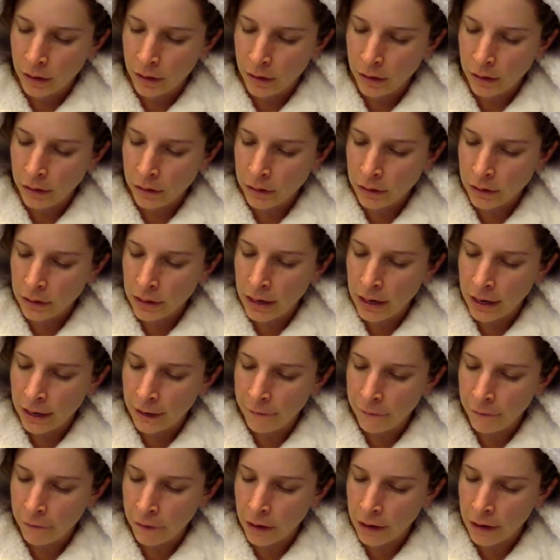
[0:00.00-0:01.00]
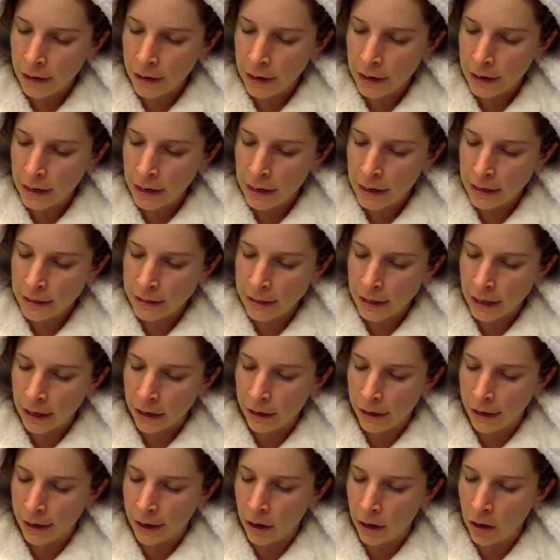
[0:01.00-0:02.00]
Thursday, Friday,
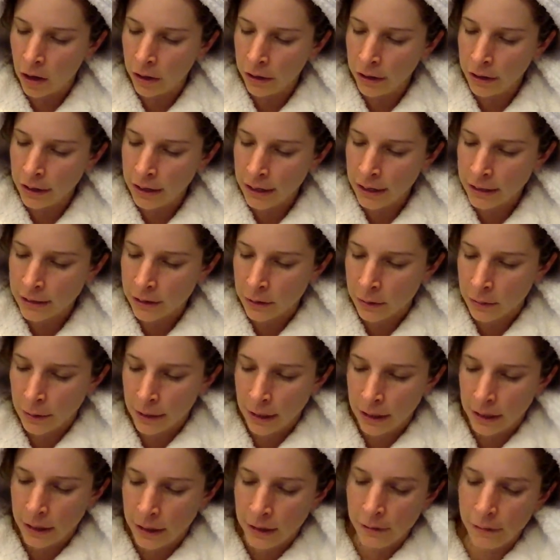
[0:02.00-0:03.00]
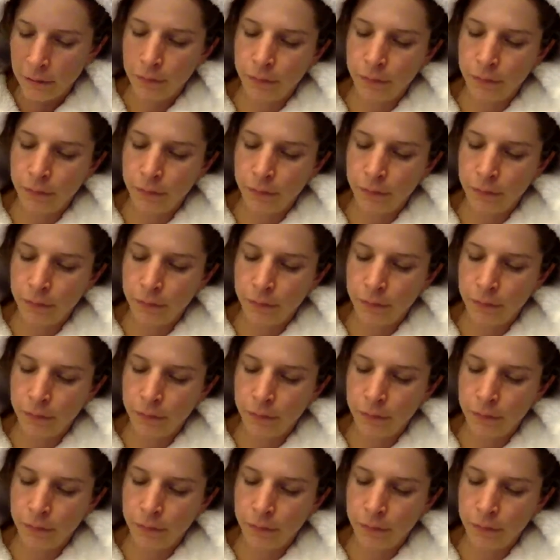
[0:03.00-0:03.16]
Saturday, all the days of the week